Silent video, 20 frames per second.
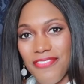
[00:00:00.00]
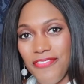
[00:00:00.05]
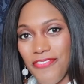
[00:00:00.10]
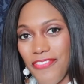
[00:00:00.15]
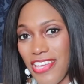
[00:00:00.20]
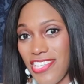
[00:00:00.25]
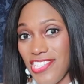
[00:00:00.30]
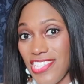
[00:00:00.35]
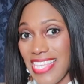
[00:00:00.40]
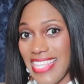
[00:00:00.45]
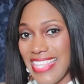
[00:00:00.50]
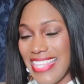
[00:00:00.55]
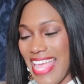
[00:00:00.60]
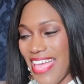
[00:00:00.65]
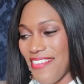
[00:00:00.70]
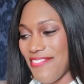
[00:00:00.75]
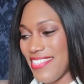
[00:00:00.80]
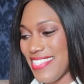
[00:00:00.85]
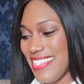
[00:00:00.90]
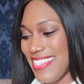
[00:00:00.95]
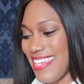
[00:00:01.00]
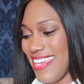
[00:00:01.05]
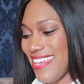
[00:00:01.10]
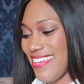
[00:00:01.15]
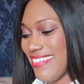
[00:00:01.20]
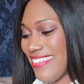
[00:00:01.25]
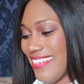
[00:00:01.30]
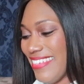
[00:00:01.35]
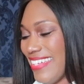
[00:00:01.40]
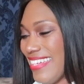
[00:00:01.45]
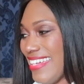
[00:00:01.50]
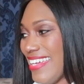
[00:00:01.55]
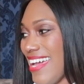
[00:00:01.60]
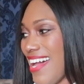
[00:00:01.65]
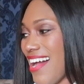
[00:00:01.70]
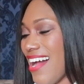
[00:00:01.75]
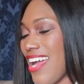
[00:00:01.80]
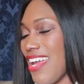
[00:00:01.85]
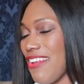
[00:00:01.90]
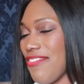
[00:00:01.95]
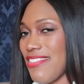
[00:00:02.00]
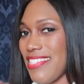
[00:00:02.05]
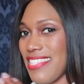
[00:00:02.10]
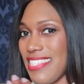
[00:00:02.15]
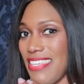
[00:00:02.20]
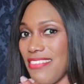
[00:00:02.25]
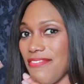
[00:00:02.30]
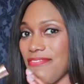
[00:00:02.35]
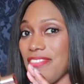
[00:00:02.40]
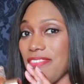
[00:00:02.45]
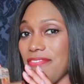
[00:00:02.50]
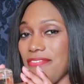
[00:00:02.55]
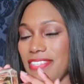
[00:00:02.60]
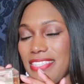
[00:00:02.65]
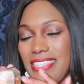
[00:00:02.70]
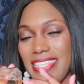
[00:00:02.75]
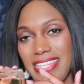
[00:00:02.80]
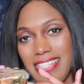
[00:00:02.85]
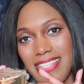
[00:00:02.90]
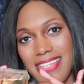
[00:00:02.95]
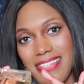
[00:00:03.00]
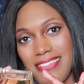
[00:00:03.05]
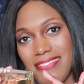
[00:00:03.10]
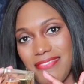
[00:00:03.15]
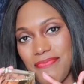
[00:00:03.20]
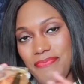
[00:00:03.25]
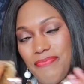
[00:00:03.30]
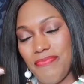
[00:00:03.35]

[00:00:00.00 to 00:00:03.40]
fresh lavender. I received the vanilla,